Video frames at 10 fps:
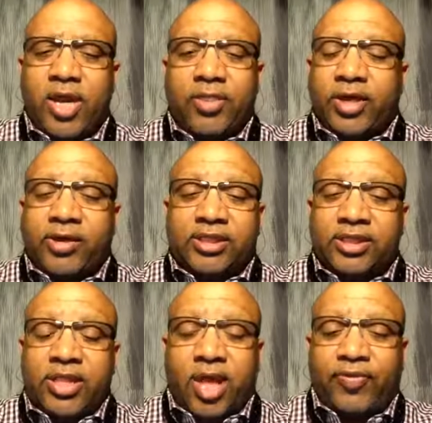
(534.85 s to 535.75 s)
There is
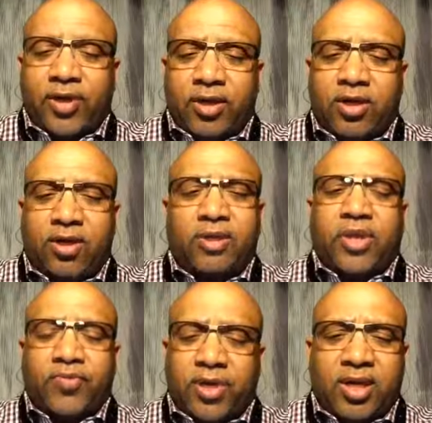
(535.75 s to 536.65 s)
nothing good
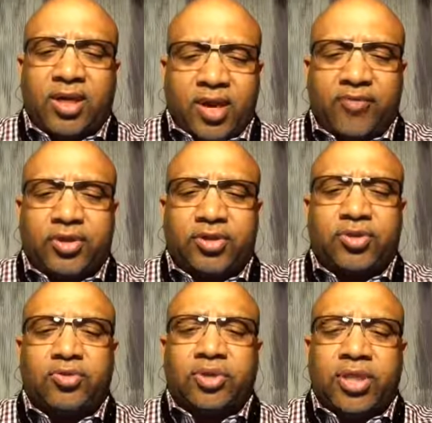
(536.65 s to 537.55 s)
that we can ever
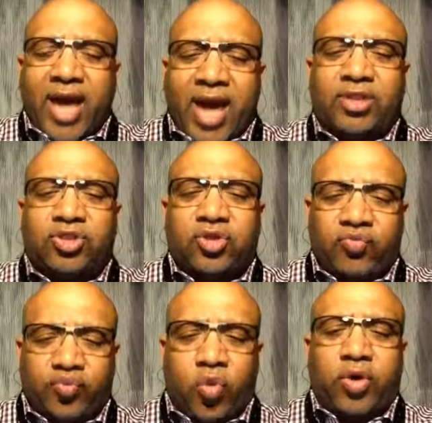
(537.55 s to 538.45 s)
do to actually
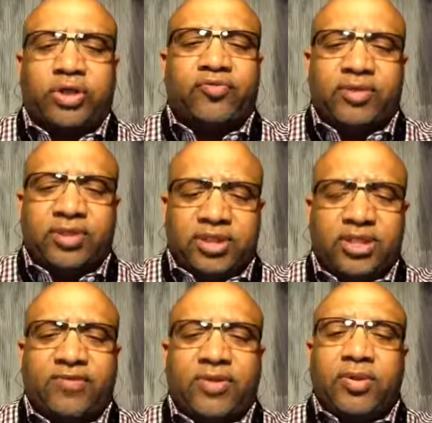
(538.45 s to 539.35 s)
warrant
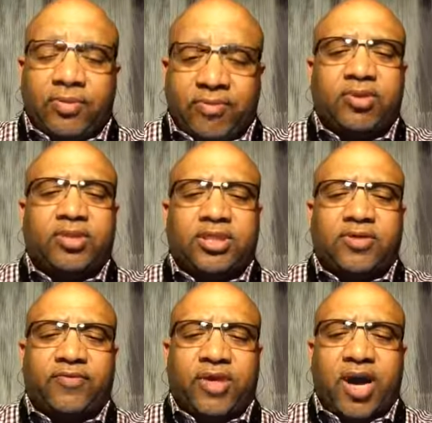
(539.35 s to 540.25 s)
receiving the mercies
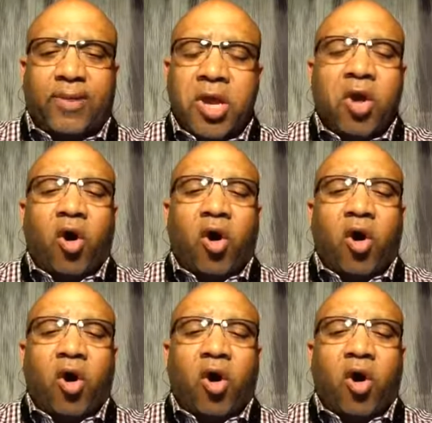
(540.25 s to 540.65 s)
of God.